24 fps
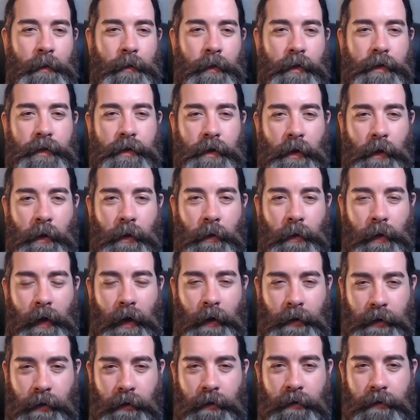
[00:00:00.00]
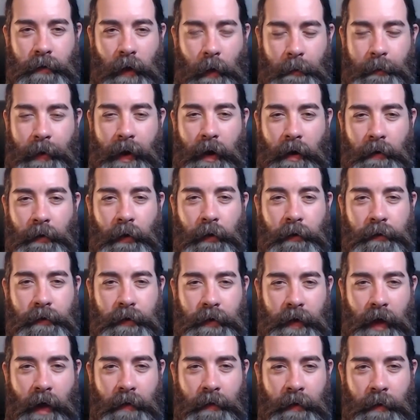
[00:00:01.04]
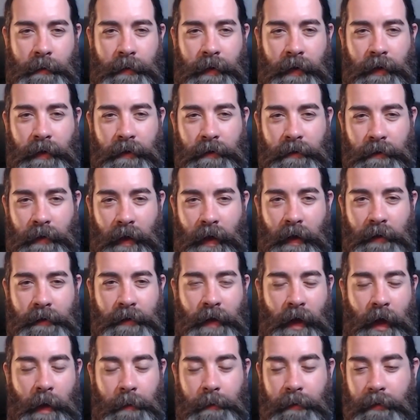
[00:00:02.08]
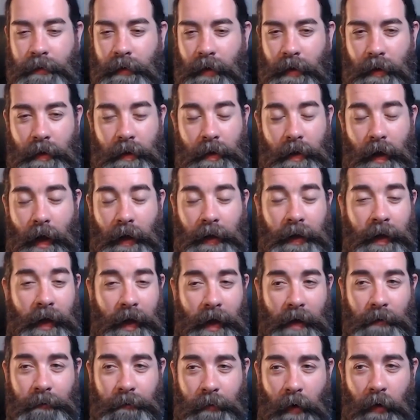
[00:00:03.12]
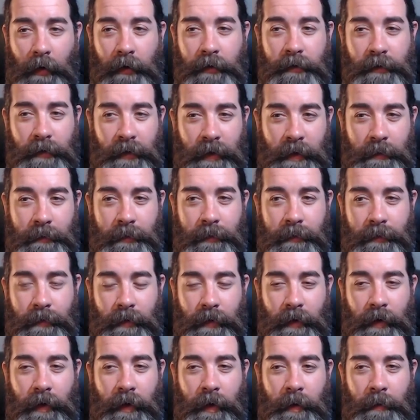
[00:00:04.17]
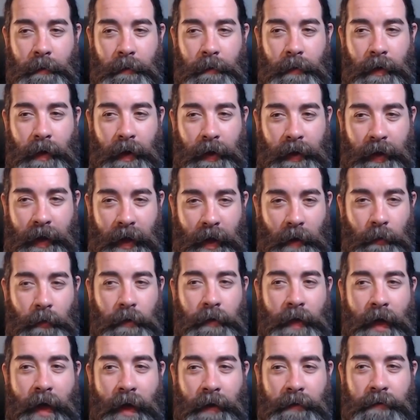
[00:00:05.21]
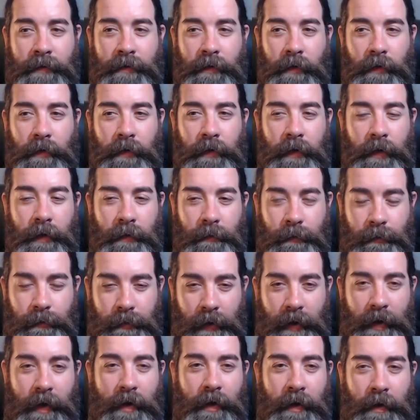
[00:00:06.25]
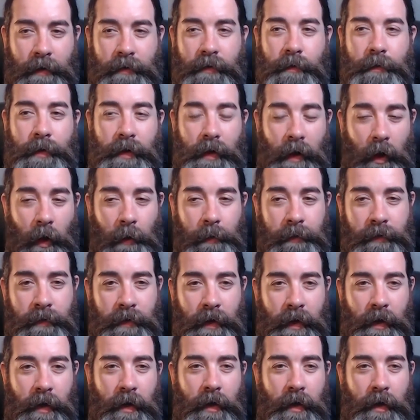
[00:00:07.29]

So I'll pair those together because a lot of times I can't fall asleep and I can't relax. So the antihistamine helps.